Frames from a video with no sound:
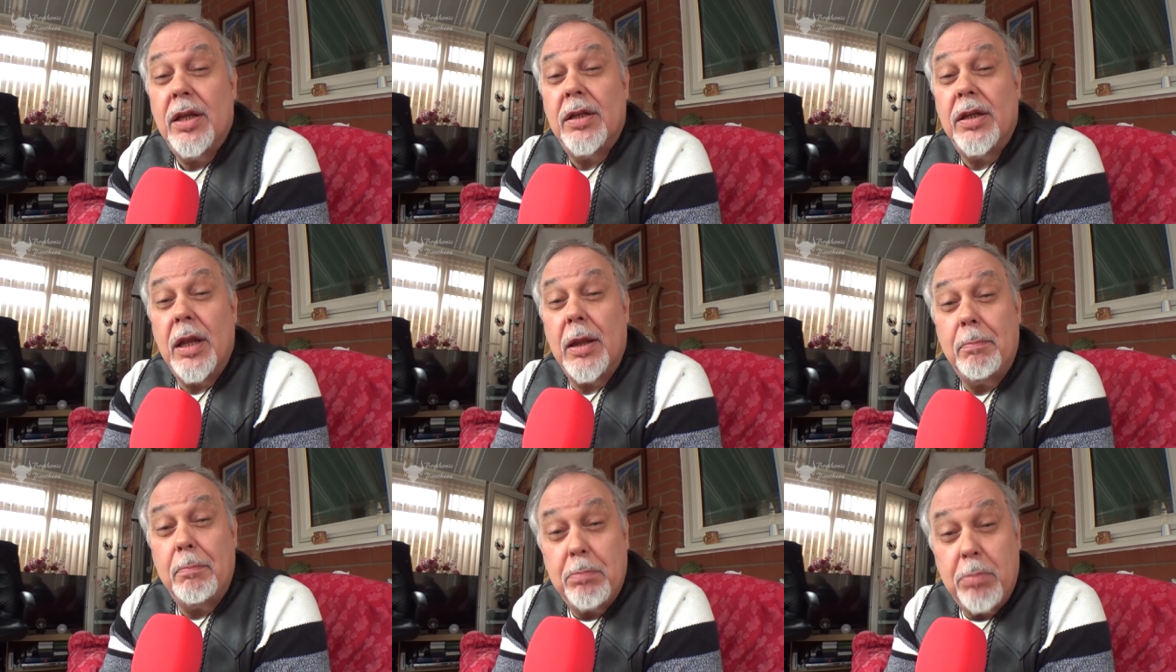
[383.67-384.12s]

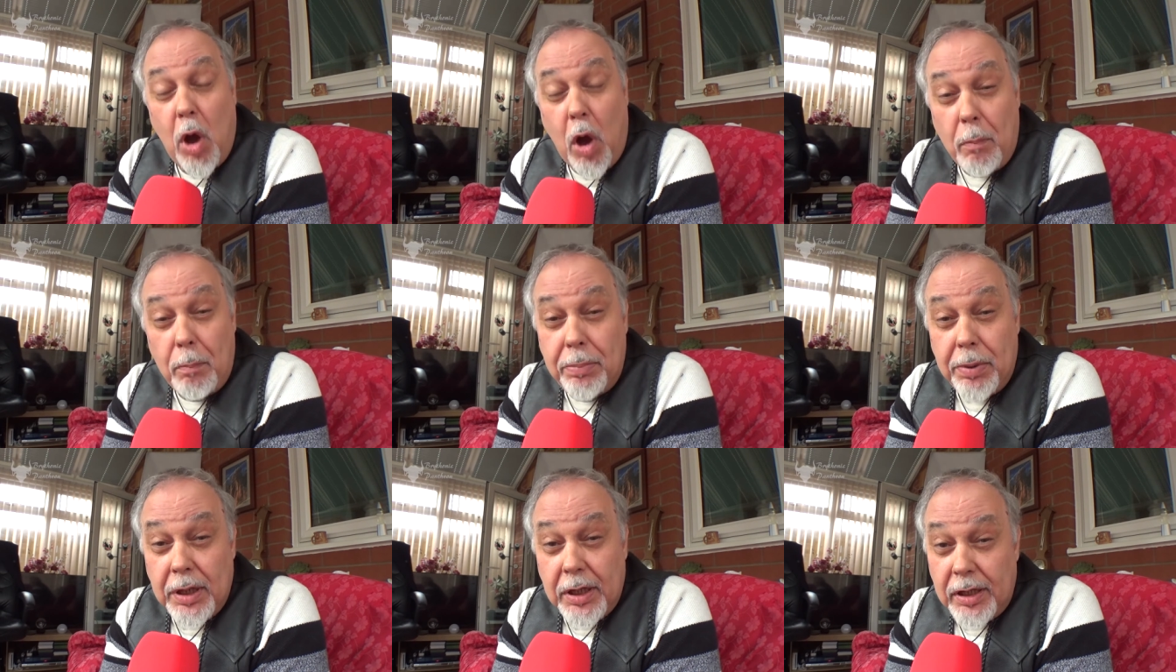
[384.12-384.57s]

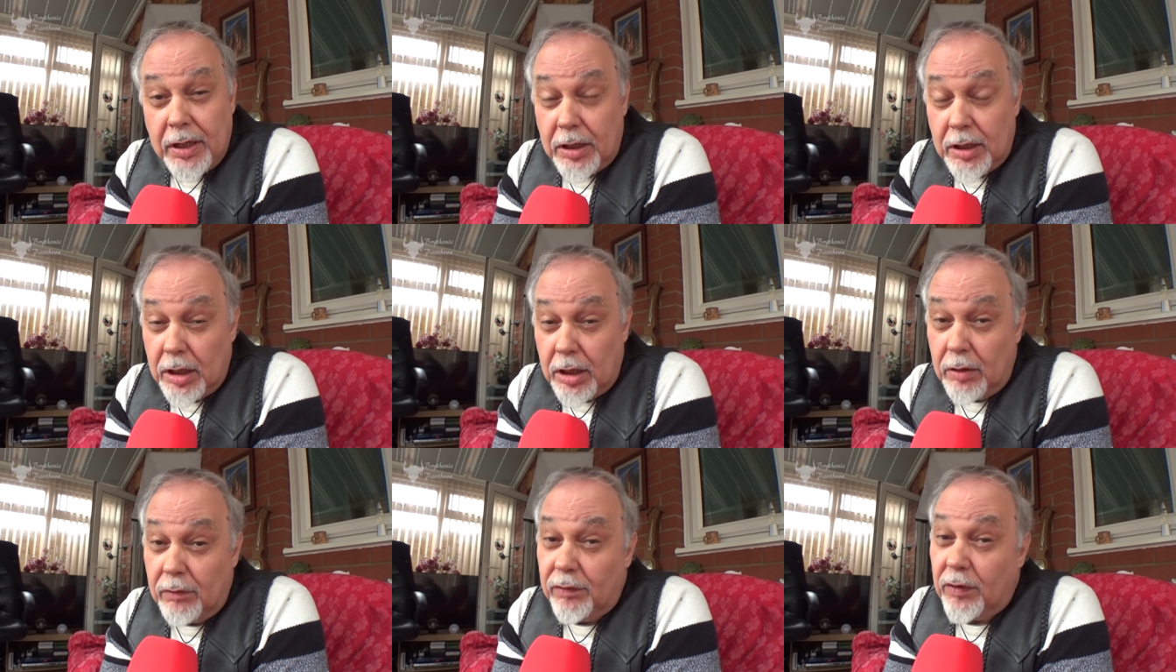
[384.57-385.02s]

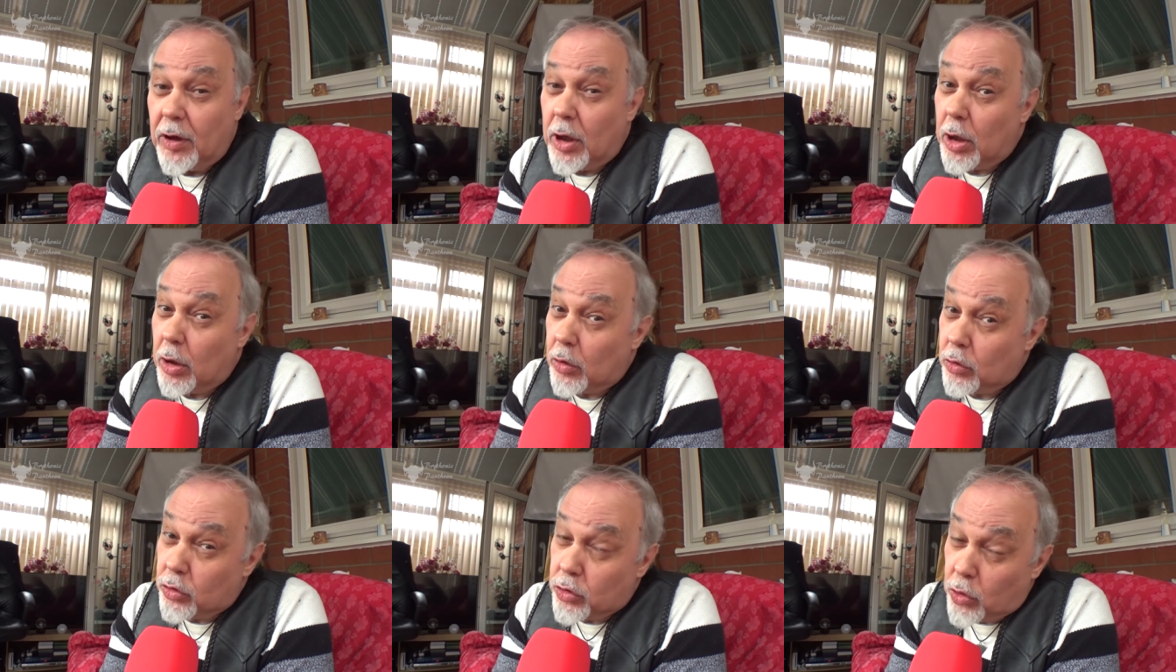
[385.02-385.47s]
depopulated for
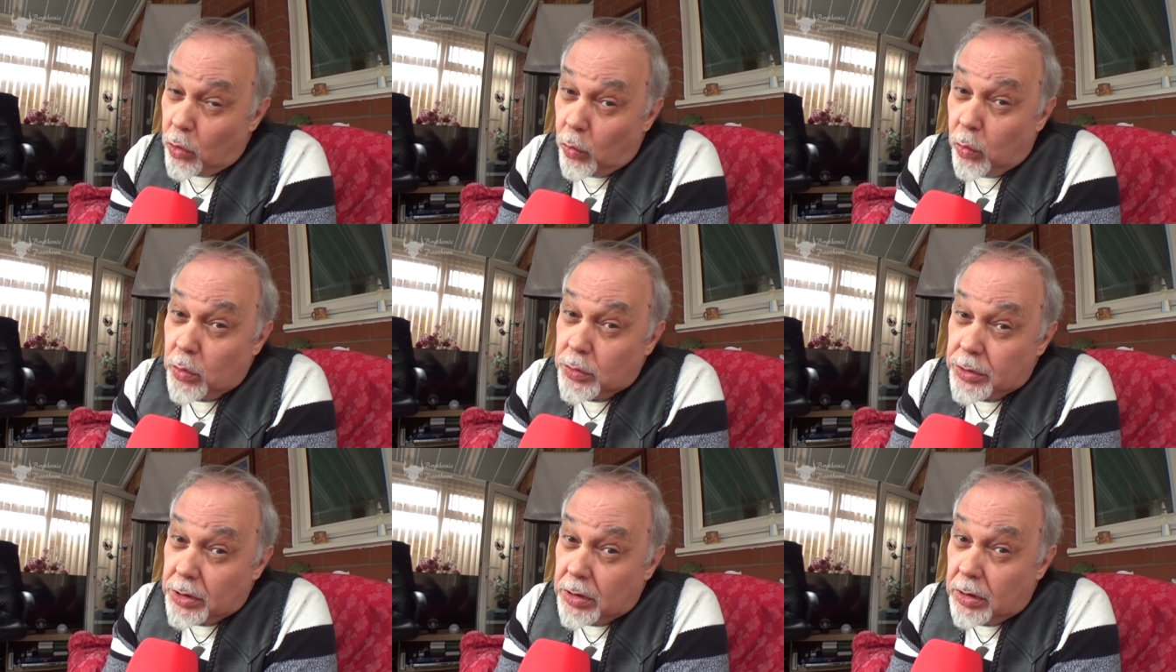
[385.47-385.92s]
a
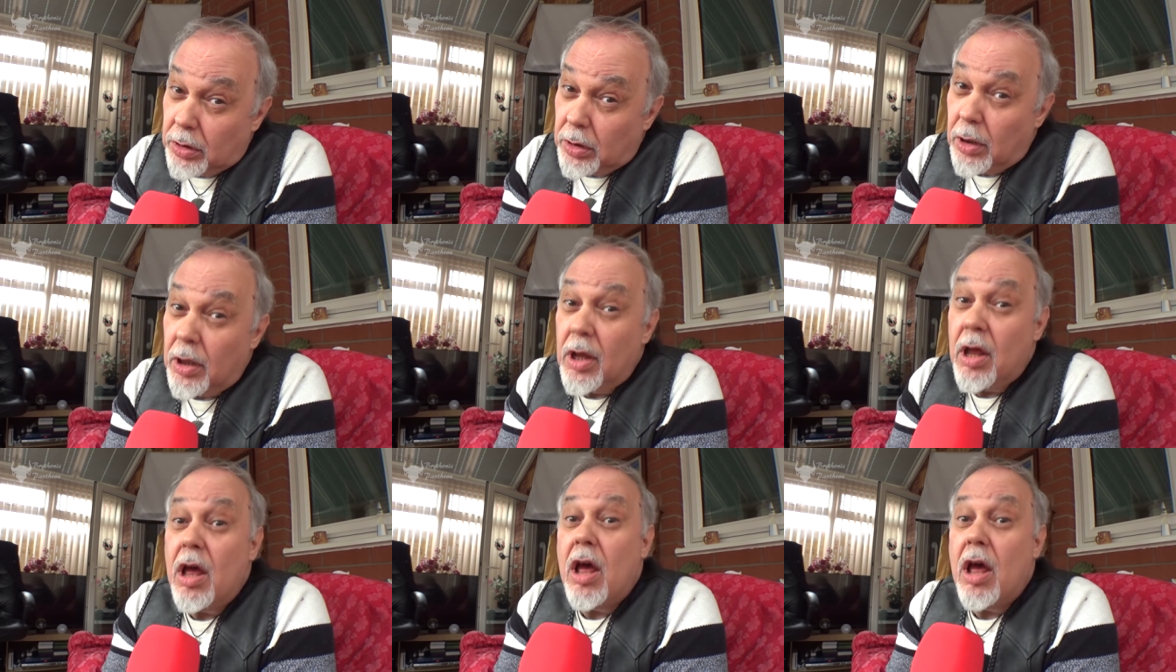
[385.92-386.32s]
total